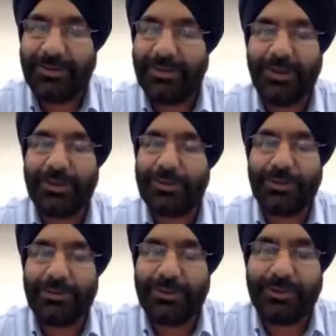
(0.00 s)
No,
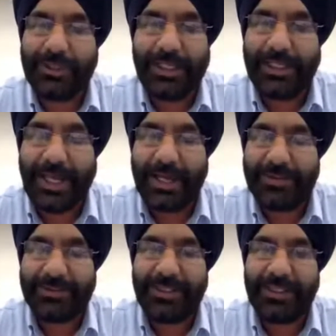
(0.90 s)
don't kill it. I
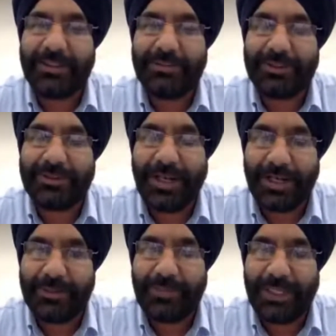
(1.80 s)
was thinking there was
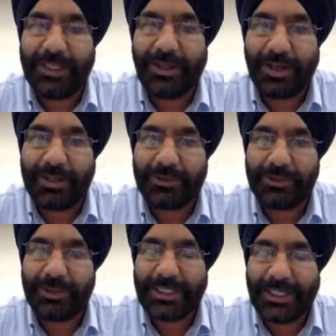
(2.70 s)
$100 million.
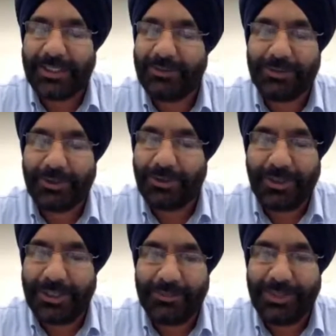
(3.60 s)
You're telling there was
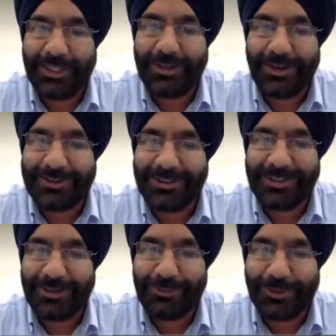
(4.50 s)
no $100 million in
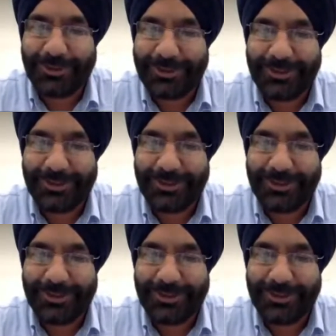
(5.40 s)
that vault?